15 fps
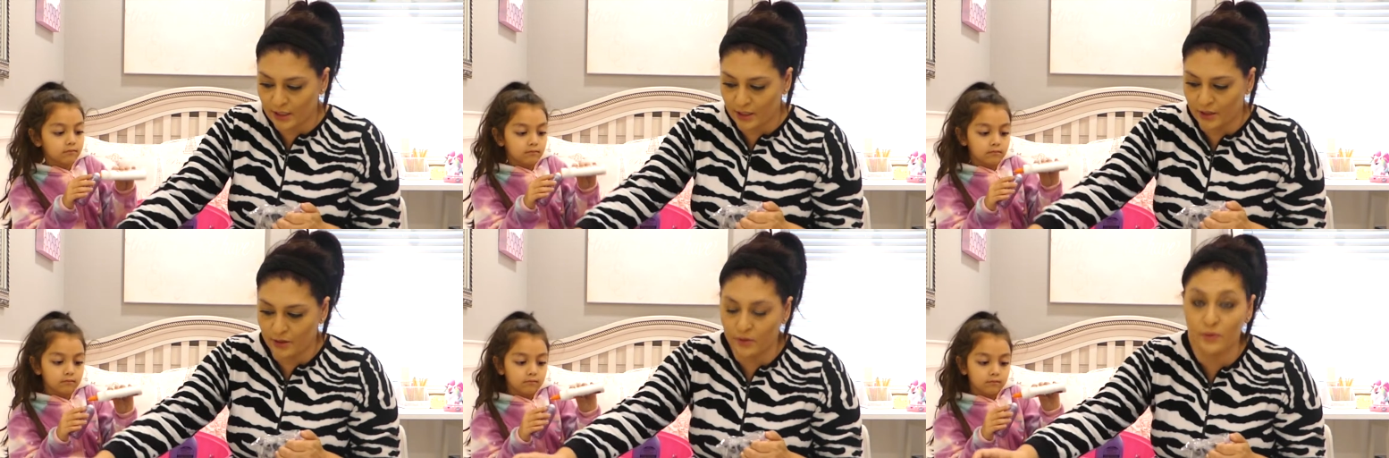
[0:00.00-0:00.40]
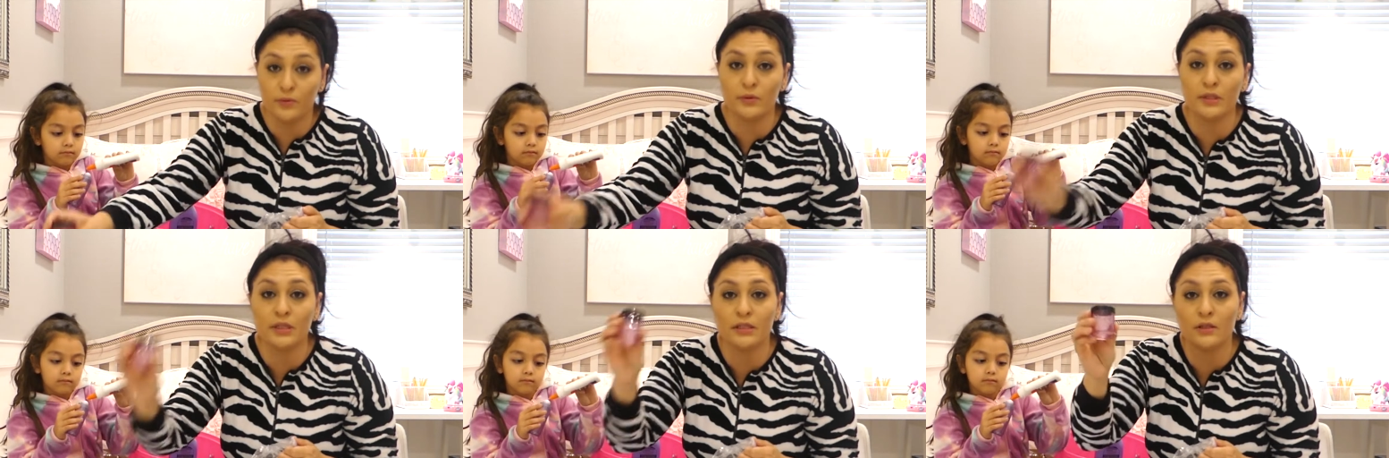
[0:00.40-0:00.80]
Speaker 1: cute.
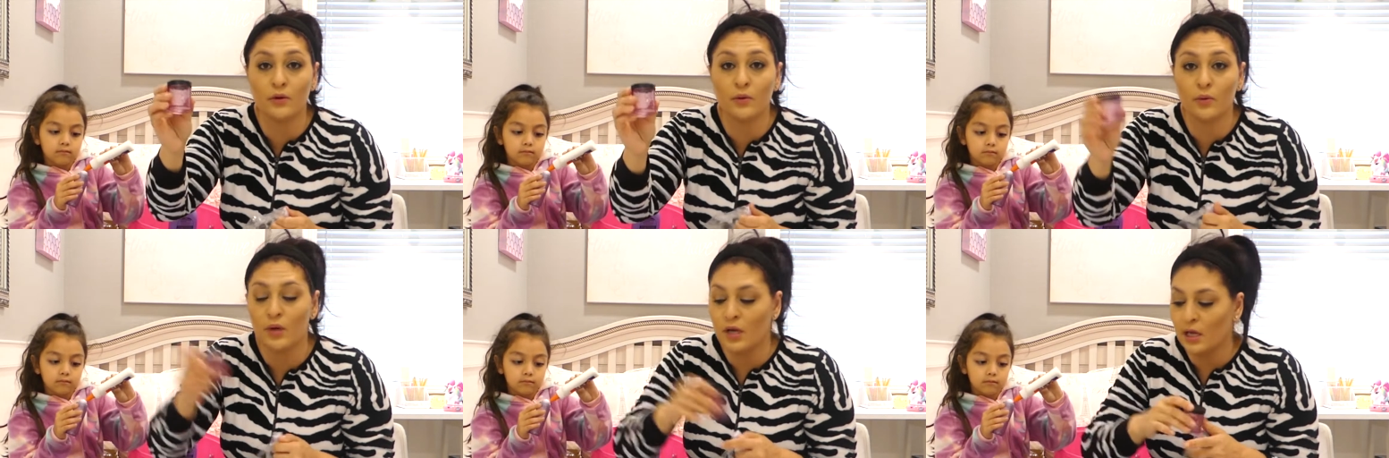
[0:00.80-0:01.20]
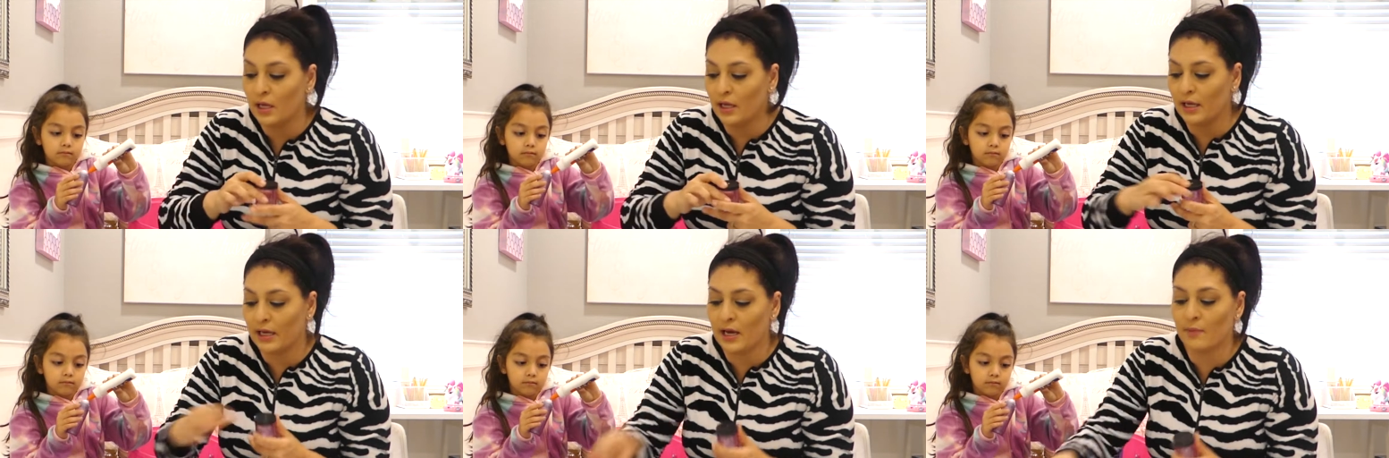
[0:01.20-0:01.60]
So
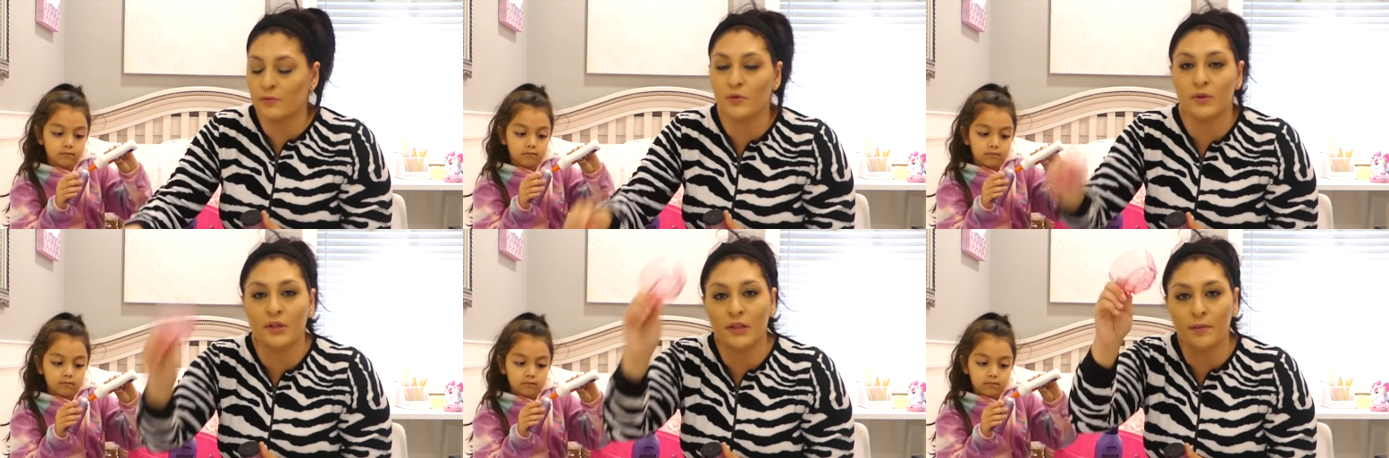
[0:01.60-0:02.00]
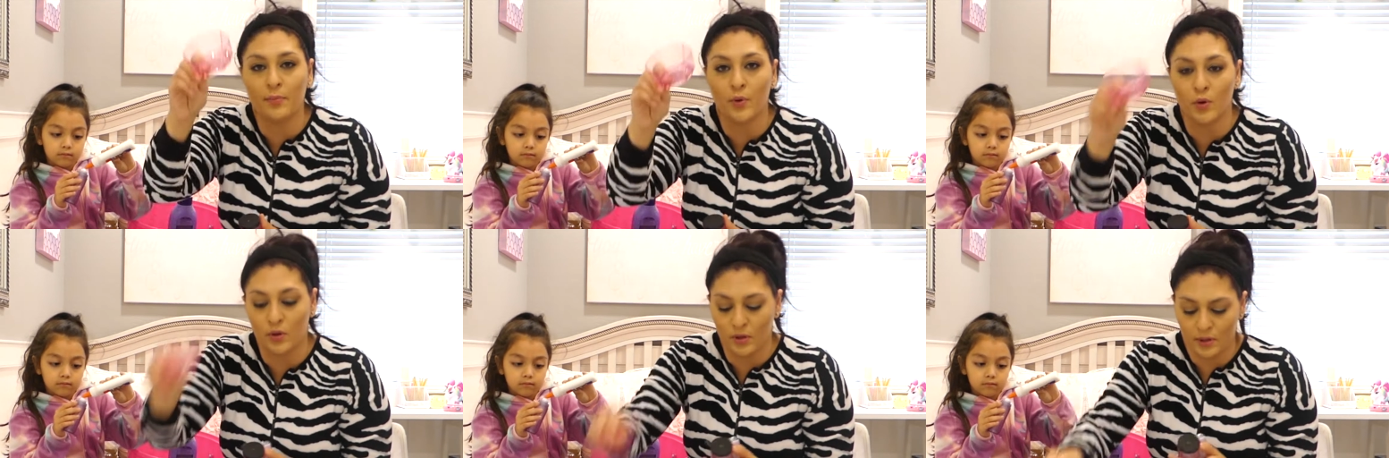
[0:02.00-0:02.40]
it comes with the
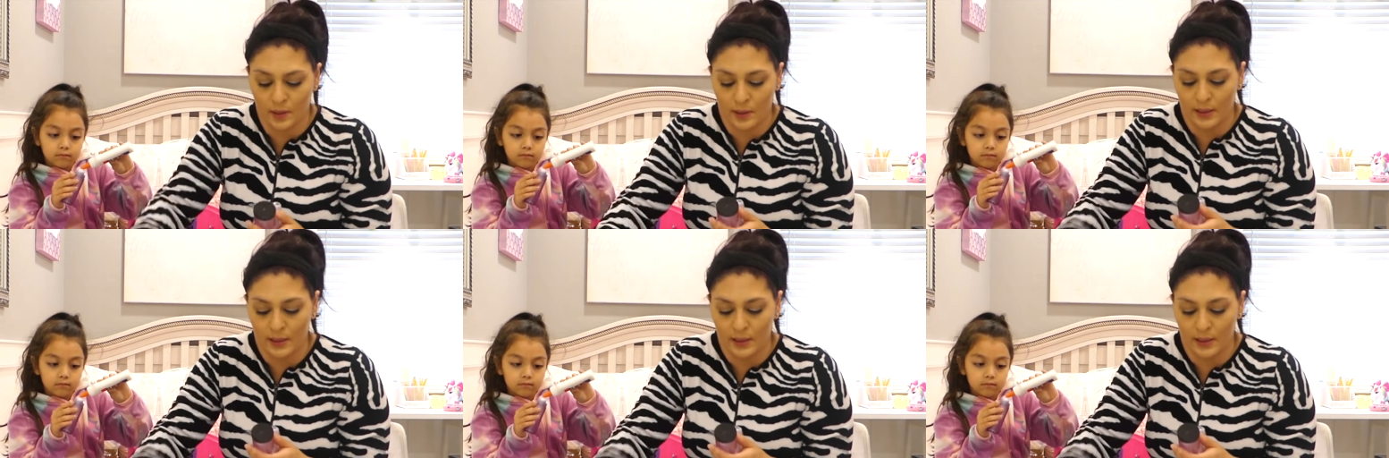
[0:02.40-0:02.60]
bowl,